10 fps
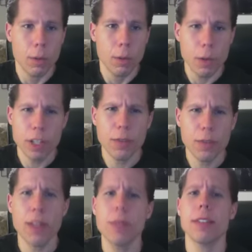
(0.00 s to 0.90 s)
Which
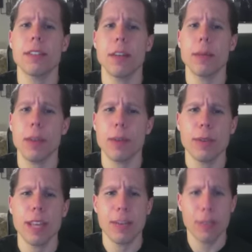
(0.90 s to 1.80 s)
feuds in
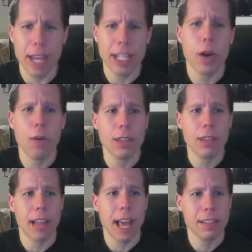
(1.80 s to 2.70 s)
WWE, if any, over the
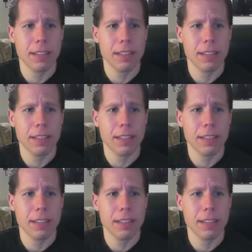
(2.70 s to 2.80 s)
last